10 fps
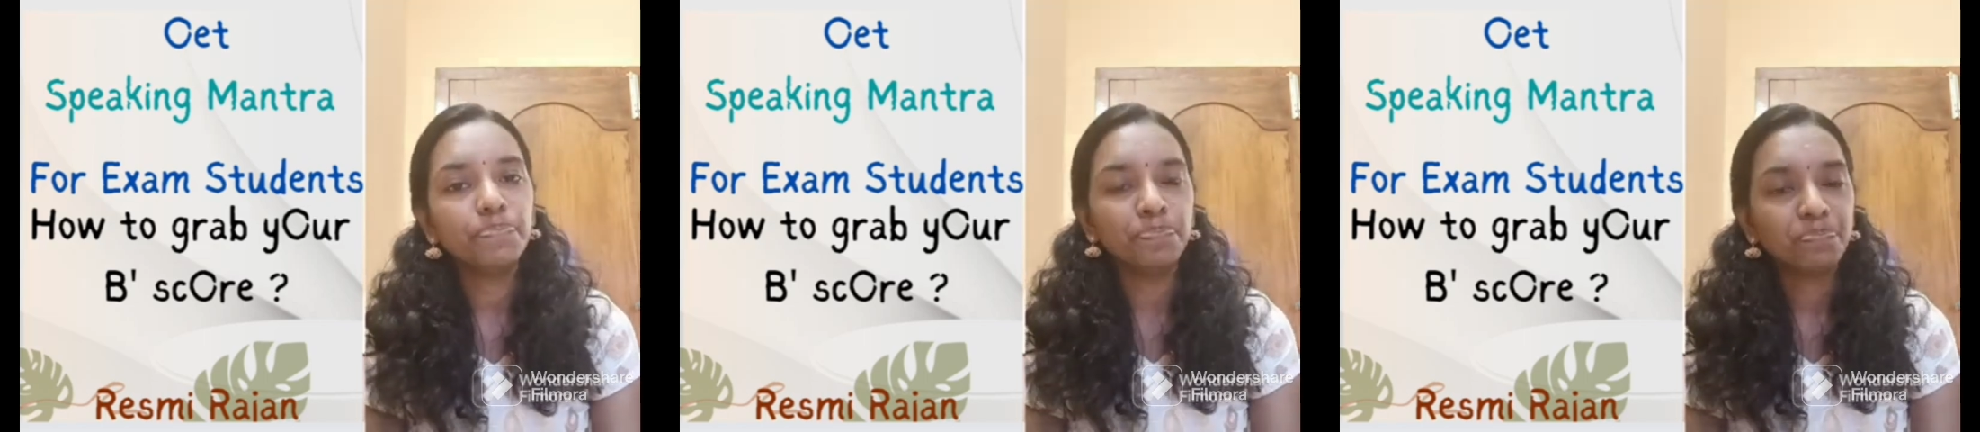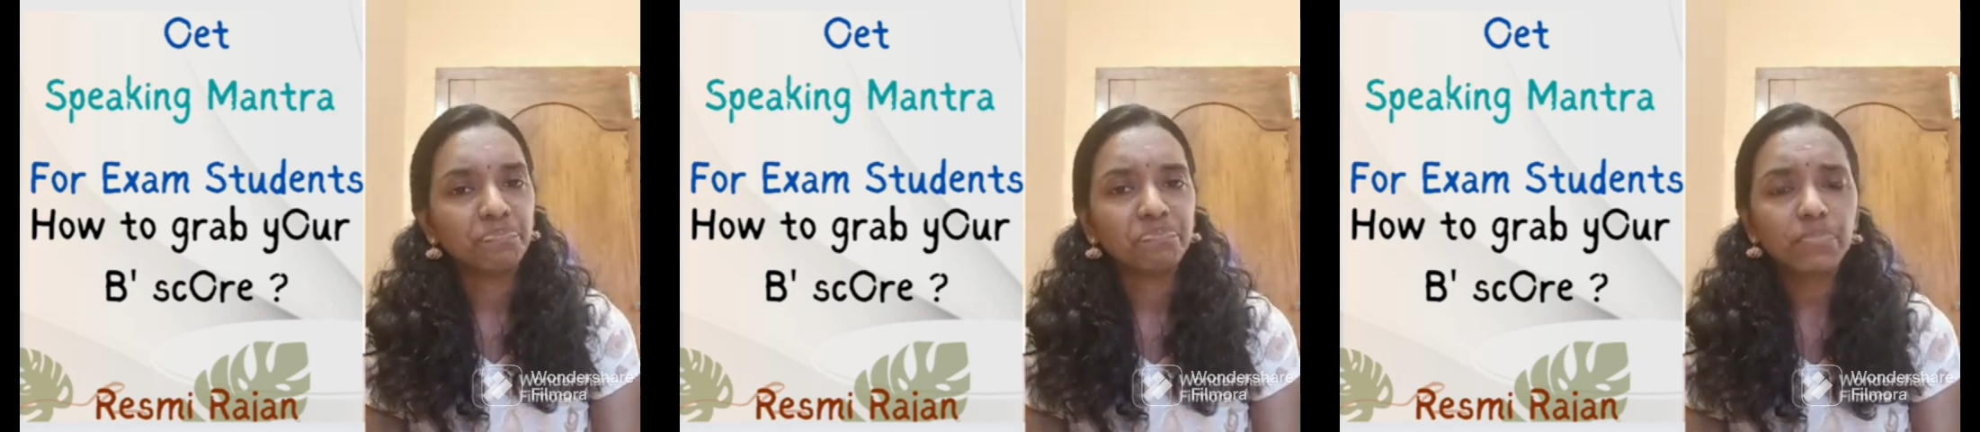
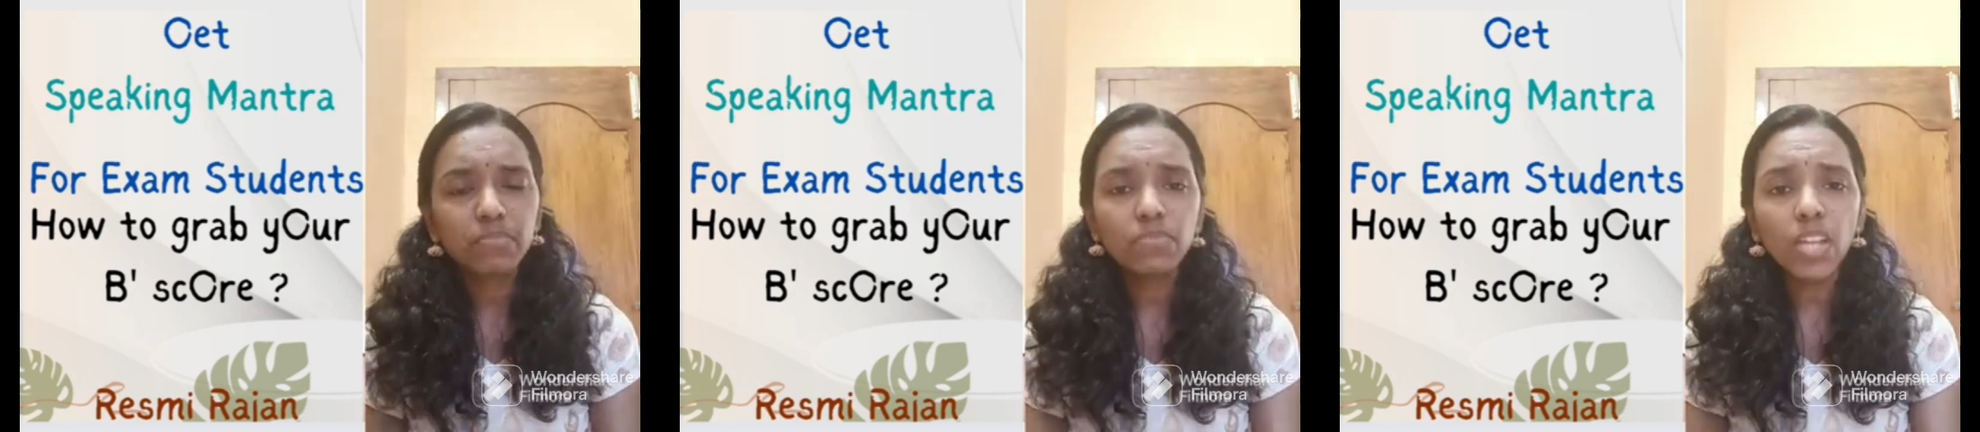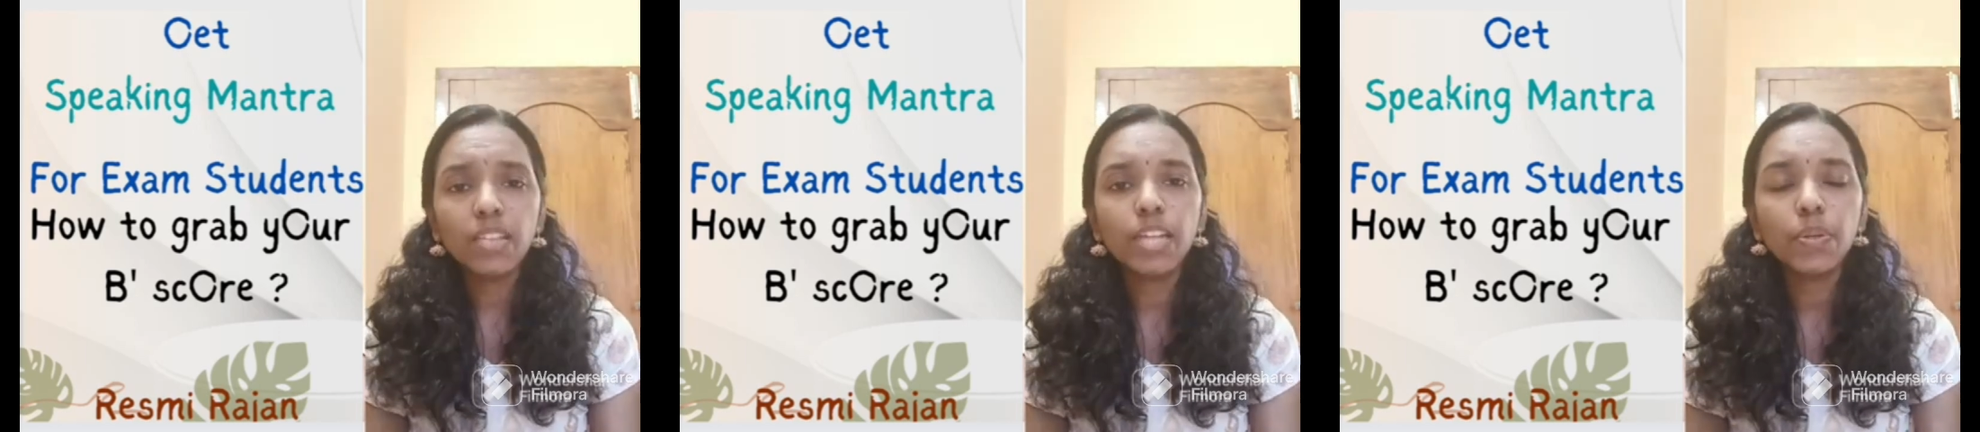
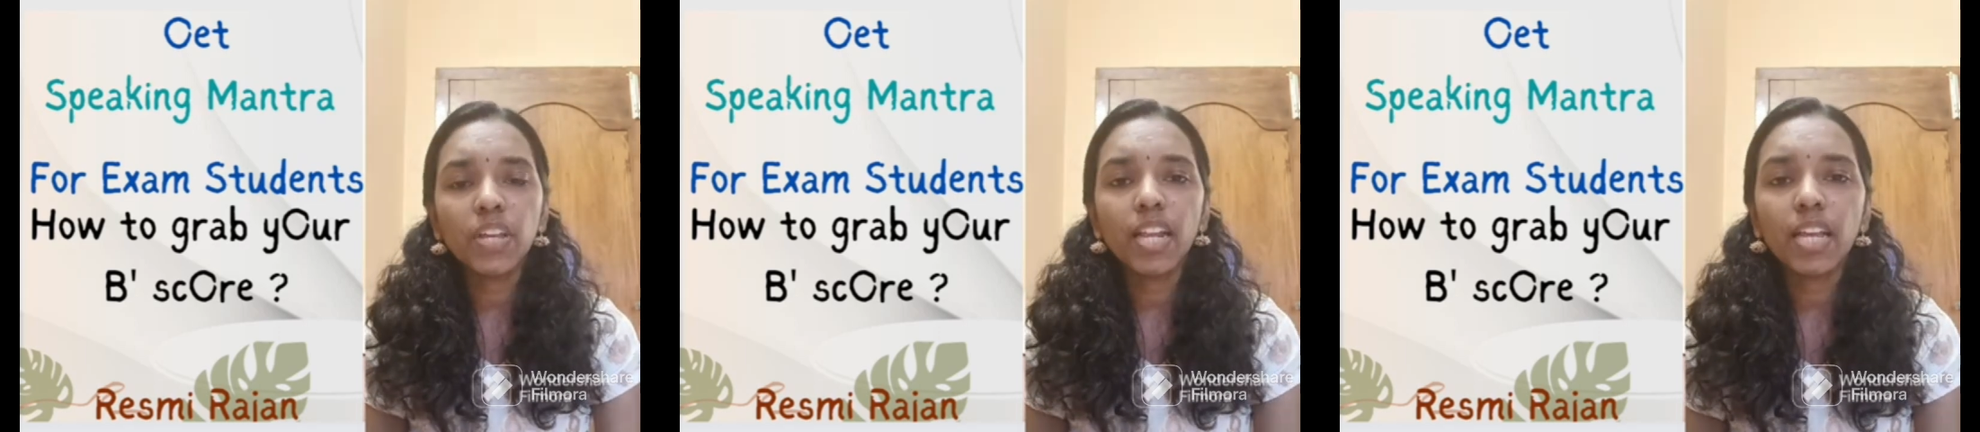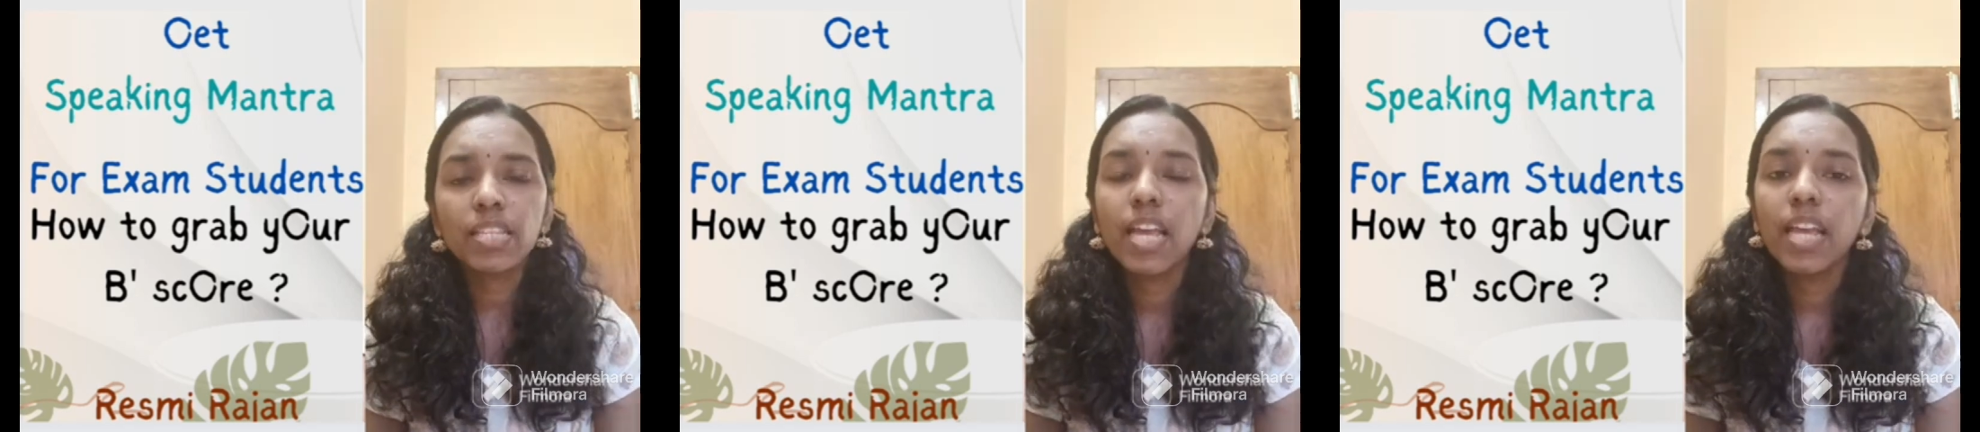Then you can
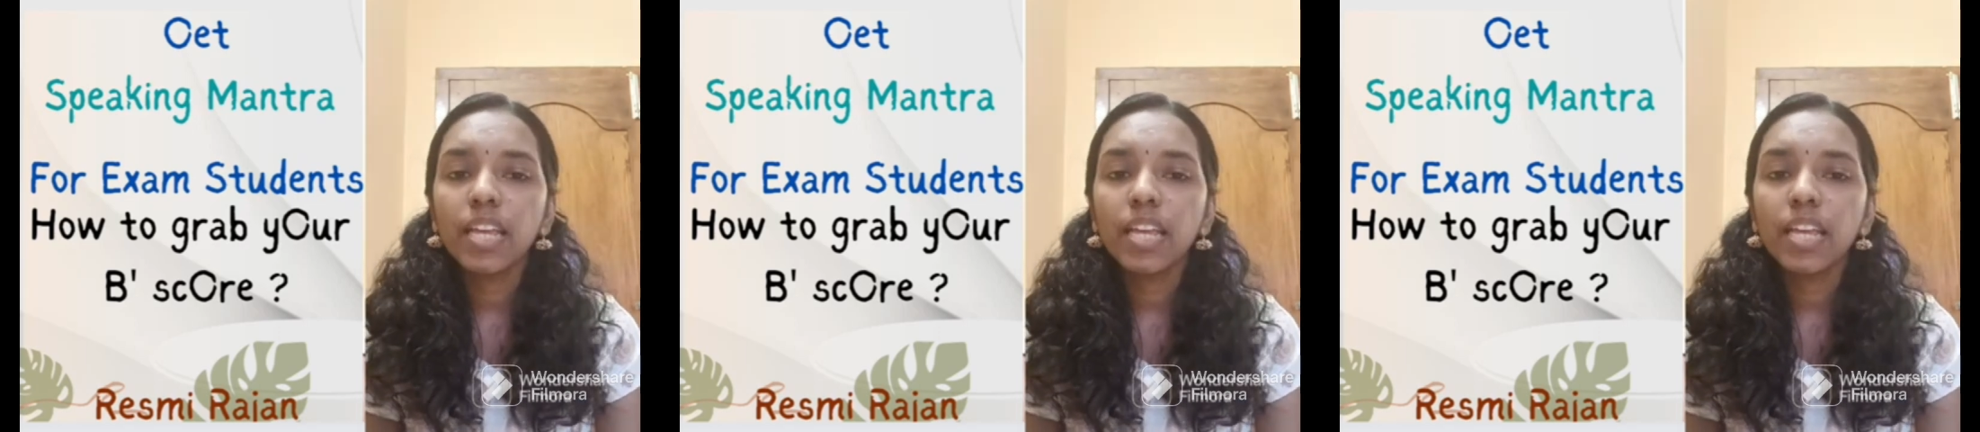ask,